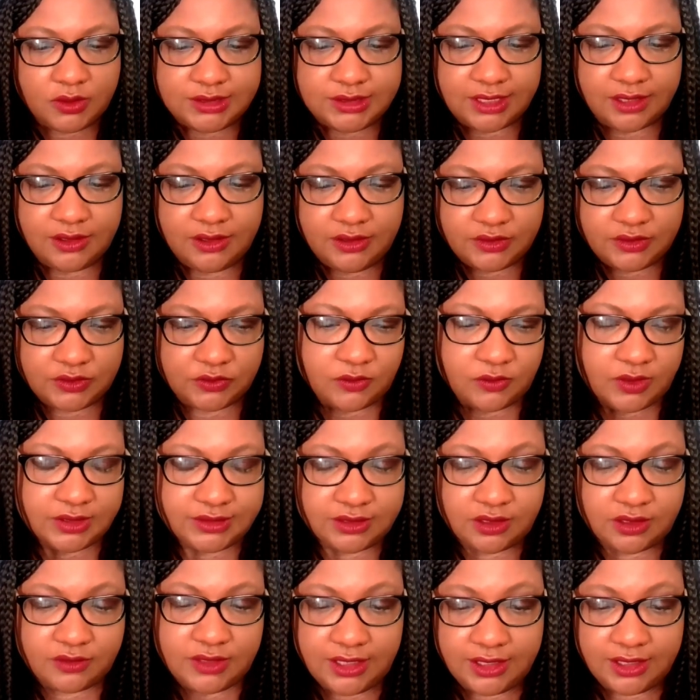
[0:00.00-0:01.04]
stories
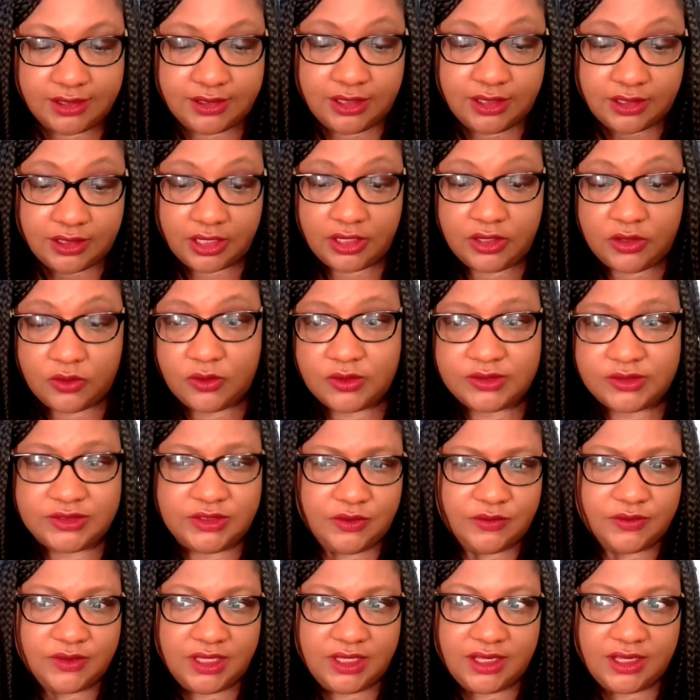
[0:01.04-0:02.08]
authentically like yours? Do you think
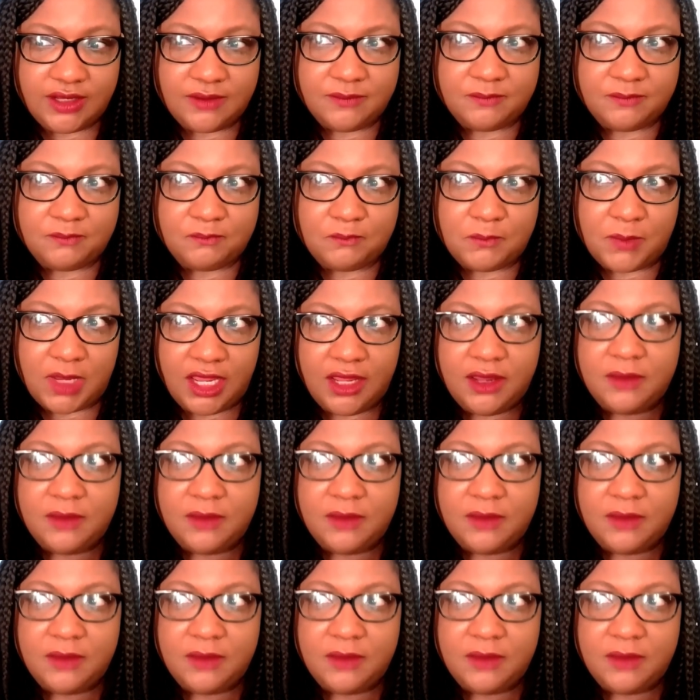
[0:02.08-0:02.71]
it may